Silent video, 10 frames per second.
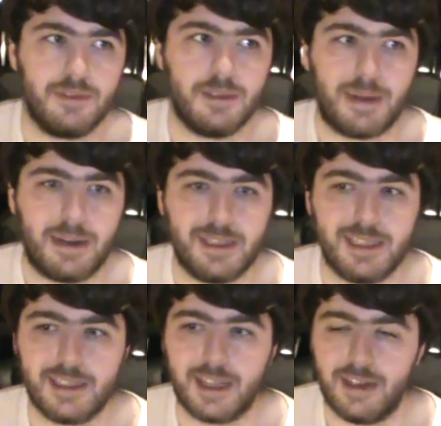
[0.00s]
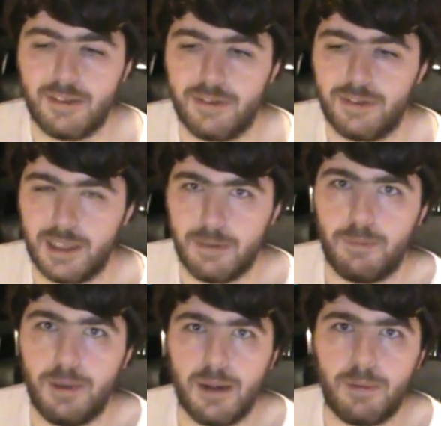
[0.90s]
Spider-Man is this kind of
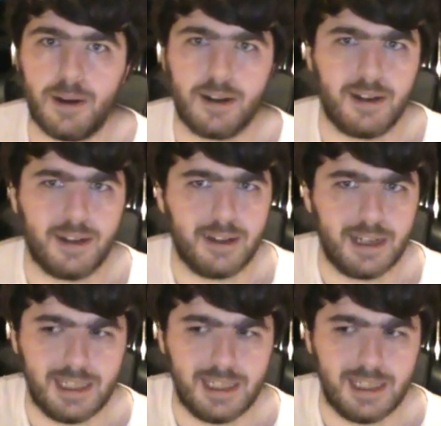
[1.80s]
like Peter Parker